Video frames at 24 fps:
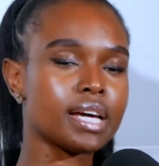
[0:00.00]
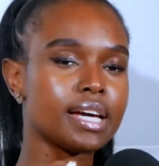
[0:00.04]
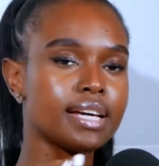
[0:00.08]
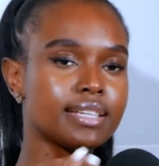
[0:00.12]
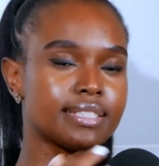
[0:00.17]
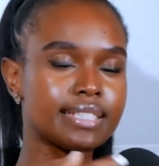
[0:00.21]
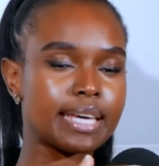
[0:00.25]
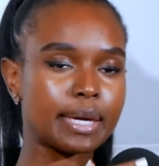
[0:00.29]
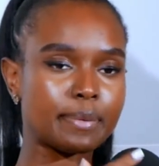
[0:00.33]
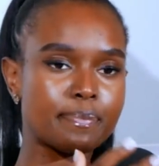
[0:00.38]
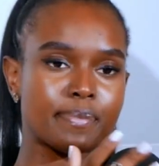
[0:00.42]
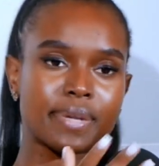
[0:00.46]

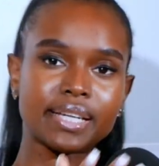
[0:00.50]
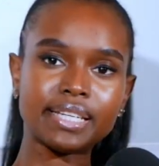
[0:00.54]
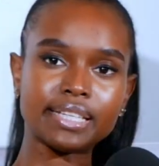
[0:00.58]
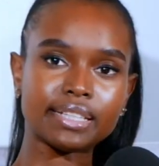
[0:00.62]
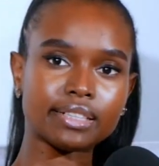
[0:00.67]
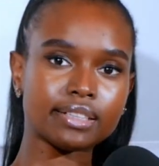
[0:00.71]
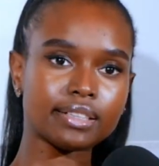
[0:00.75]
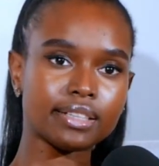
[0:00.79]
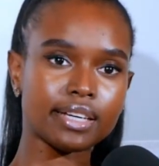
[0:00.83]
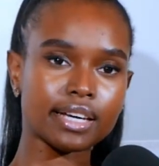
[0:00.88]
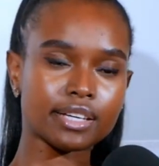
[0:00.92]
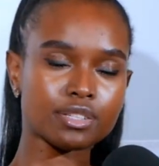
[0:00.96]
It's like
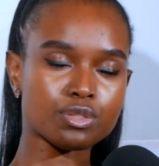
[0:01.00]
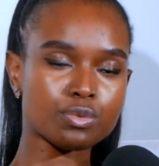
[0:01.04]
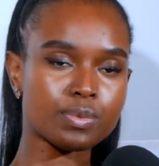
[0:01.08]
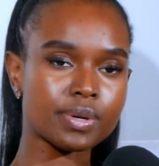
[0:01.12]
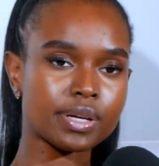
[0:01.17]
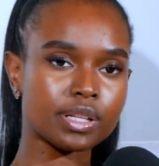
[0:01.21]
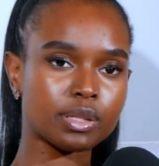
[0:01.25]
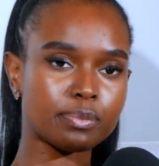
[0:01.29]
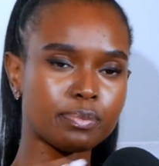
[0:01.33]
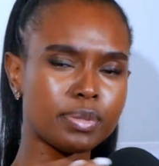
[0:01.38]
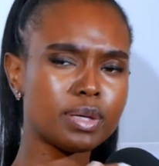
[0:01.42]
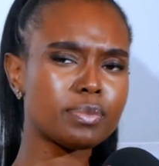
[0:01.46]
medically as
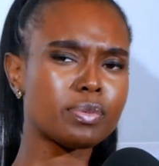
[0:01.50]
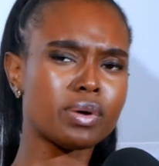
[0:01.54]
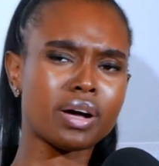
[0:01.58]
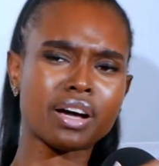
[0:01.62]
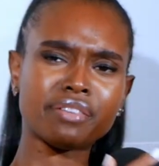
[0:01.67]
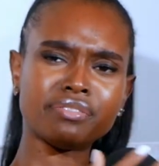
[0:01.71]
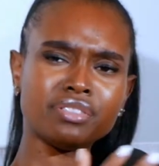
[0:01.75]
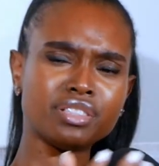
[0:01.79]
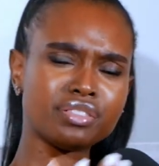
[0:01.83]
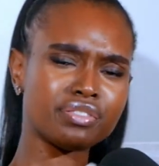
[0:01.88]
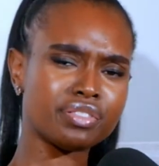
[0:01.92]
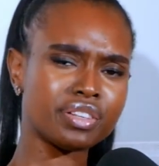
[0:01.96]
well, people
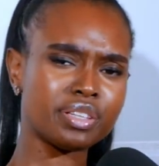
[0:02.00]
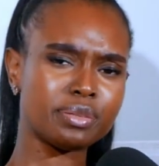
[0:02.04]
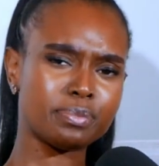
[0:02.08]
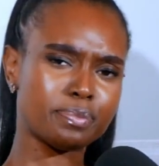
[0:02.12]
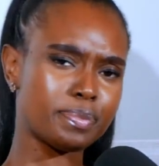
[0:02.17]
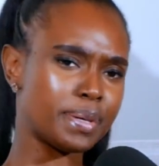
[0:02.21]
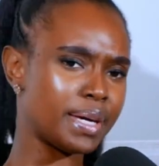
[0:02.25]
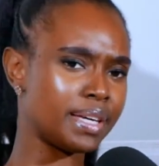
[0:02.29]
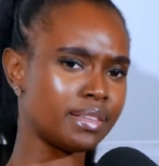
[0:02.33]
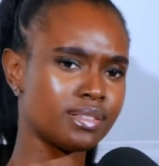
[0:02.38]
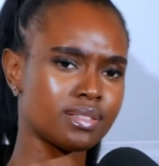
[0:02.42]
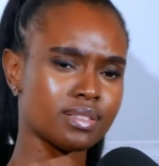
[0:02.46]
have
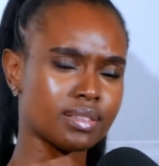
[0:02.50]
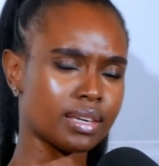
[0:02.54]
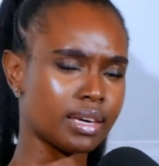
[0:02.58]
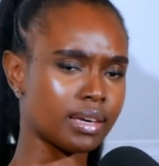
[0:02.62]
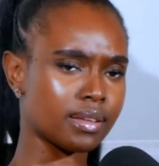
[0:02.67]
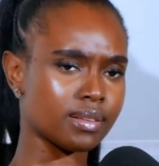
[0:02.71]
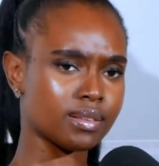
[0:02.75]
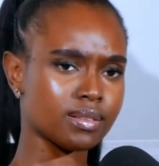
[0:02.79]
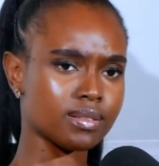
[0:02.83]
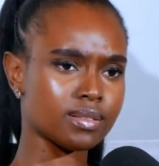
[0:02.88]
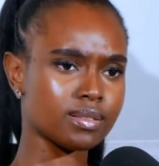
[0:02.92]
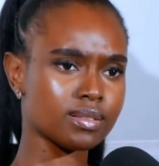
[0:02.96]
different pain
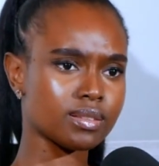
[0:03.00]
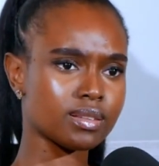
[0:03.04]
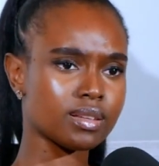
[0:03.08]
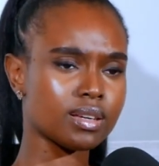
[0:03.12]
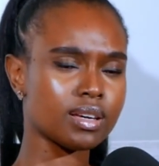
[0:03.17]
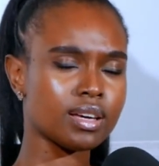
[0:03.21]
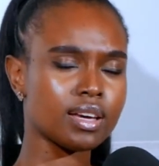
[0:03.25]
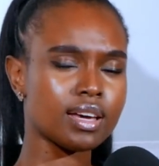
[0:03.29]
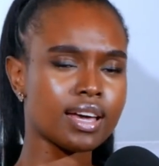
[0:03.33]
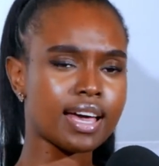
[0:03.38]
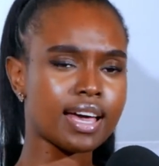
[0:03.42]
scales.